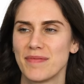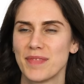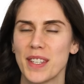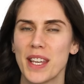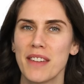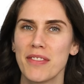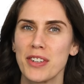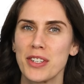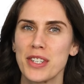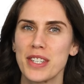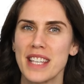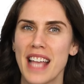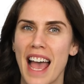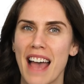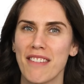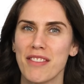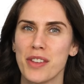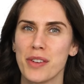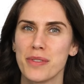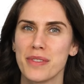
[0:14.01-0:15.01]
You ever just
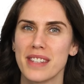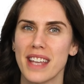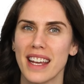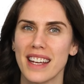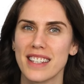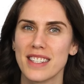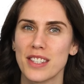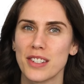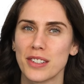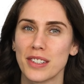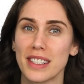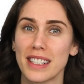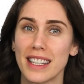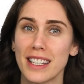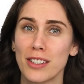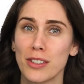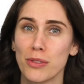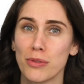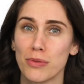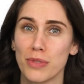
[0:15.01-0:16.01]
have those days that are a
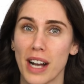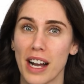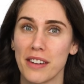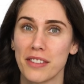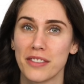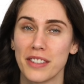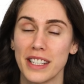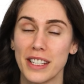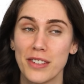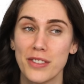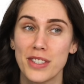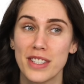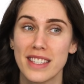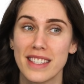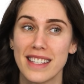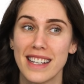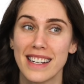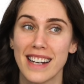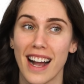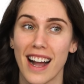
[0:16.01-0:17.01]
little rough and you
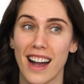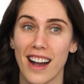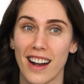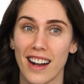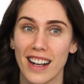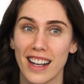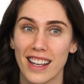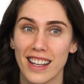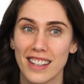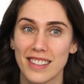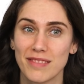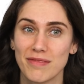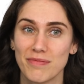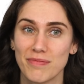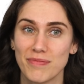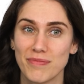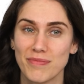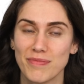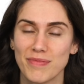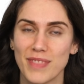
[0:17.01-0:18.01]
just need a hug?
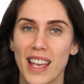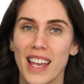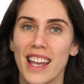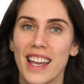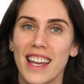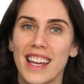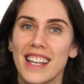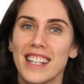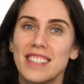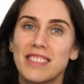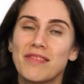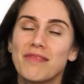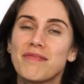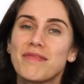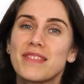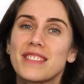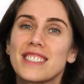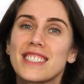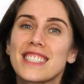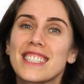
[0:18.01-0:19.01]

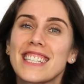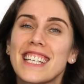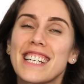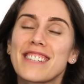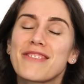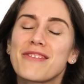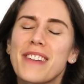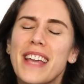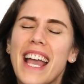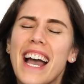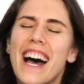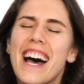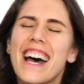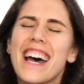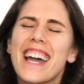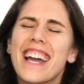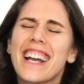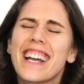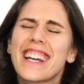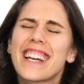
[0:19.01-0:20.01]
Give me
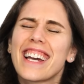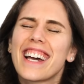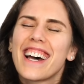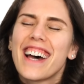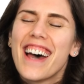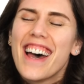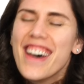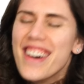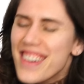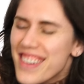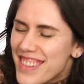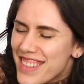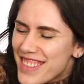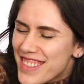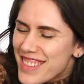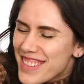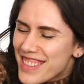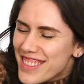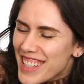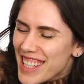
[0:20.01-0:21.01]
hug,
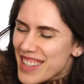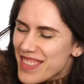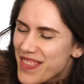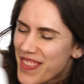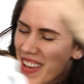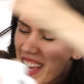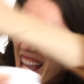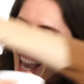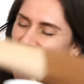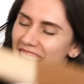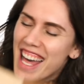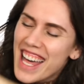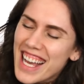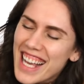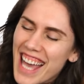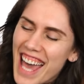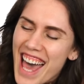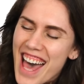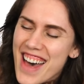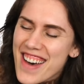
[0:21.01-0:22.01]
oh, give me
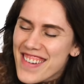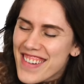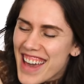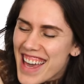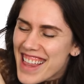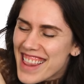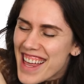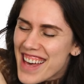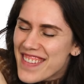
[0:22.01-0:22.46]
hug, oh, I